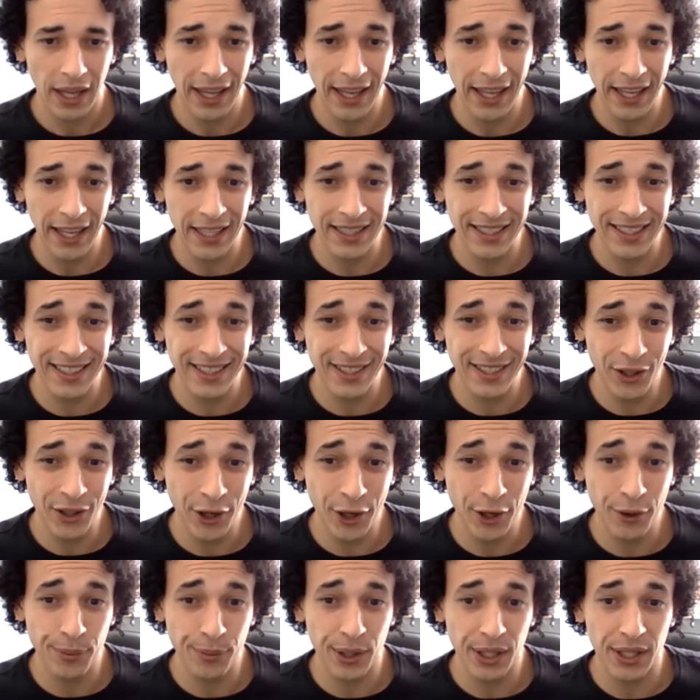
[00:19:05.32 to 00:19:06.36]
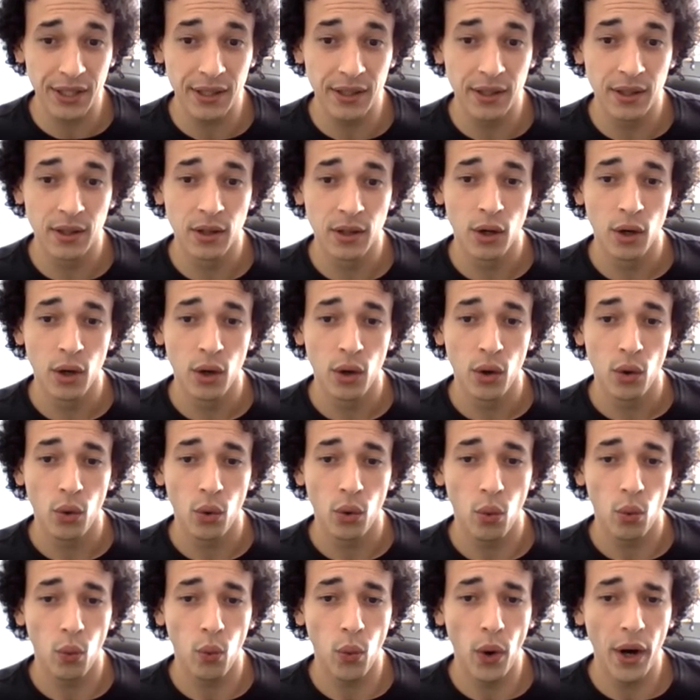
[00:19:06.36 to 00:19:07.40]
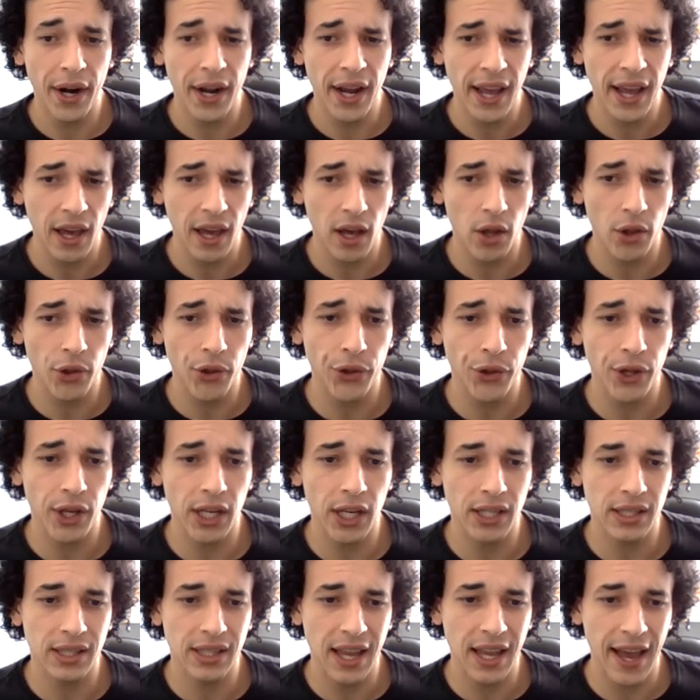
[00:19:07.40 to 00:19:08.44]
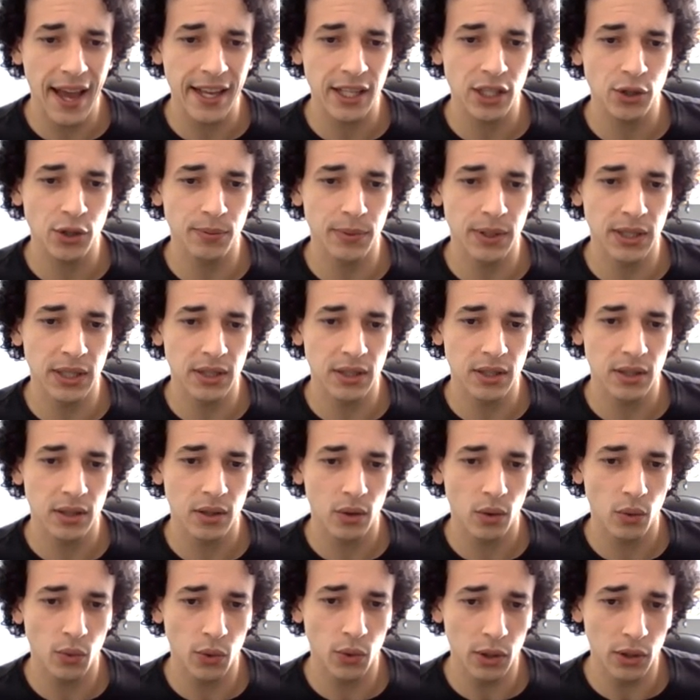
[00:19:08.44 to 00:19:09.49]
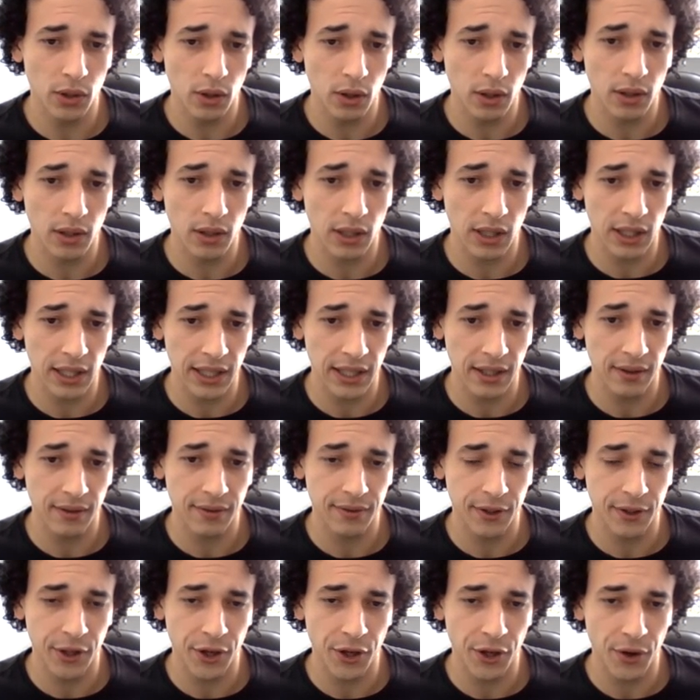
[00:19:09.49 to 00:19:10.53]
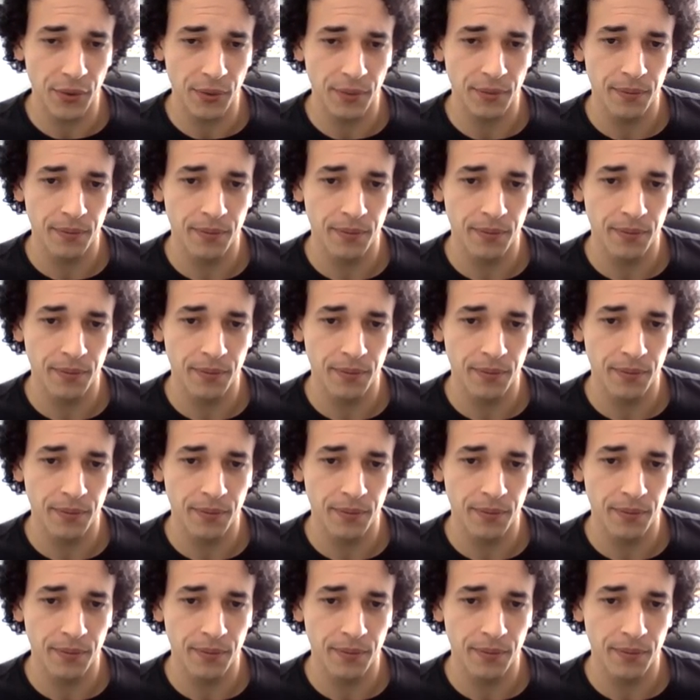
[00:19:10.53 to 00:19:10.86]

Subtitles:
and determine what a healthy attachment would look like for you.